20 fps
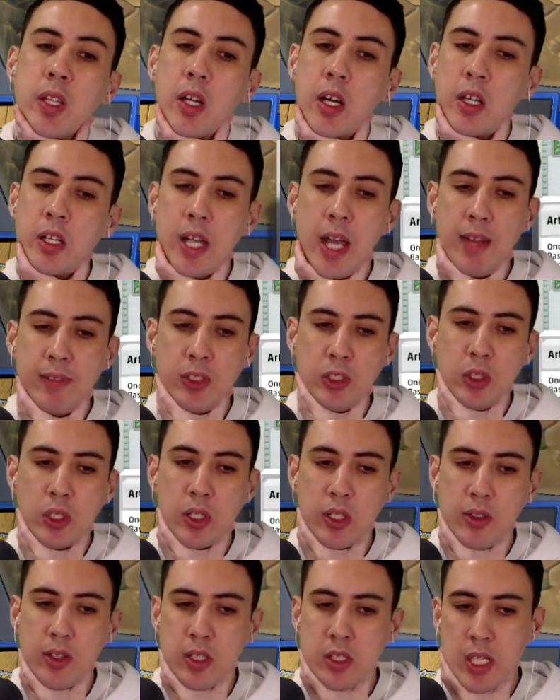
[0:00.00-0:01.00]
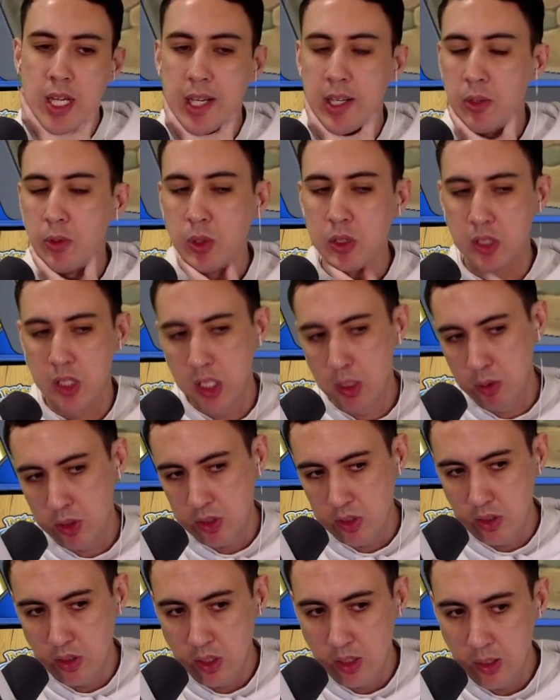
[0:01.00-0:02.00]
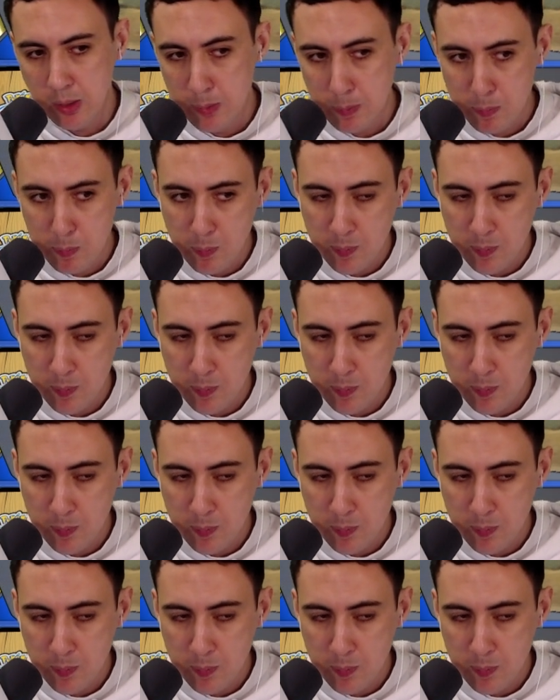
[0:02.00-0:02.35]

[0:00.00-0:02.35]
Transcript: going to have a look in the deck. I want to see what's in here.